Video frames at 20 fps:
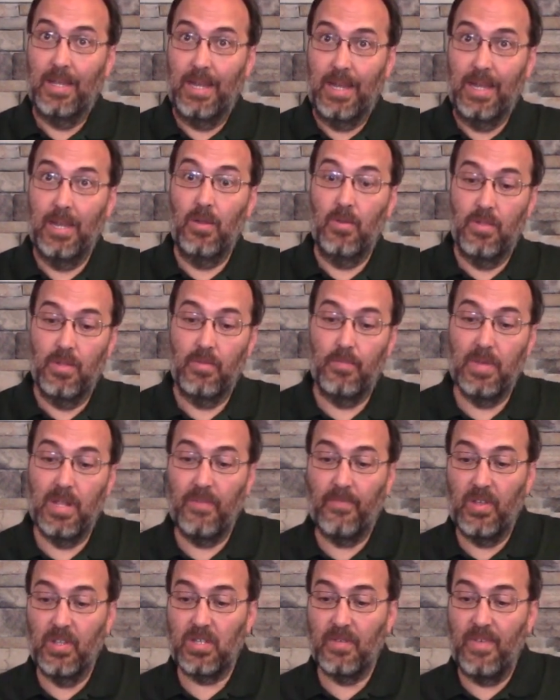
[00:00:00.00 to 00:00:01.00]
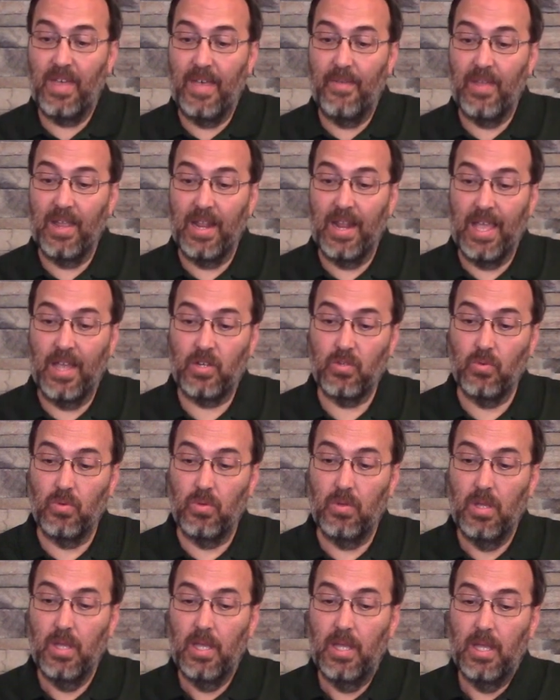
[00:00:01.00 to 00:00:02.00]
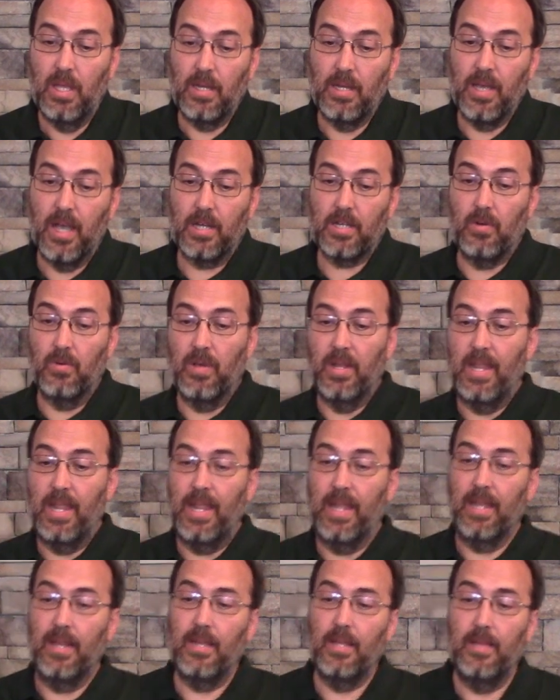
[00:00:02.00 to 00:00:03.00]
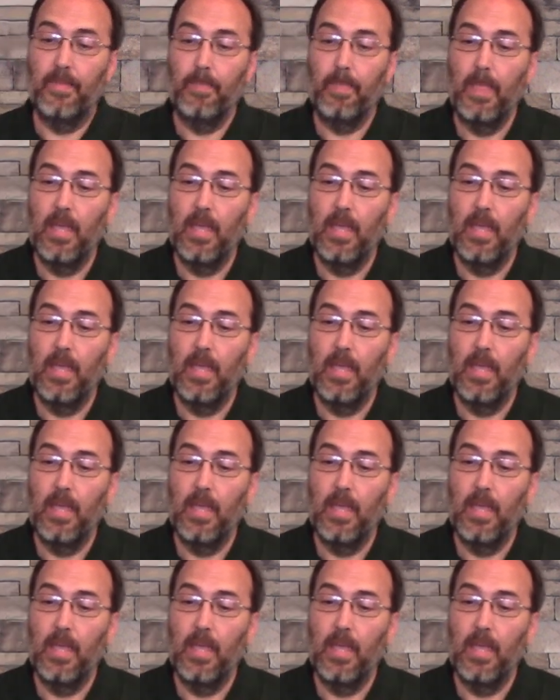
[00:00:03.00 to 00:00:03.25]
he knew the benefits of having an actual doctor on hand.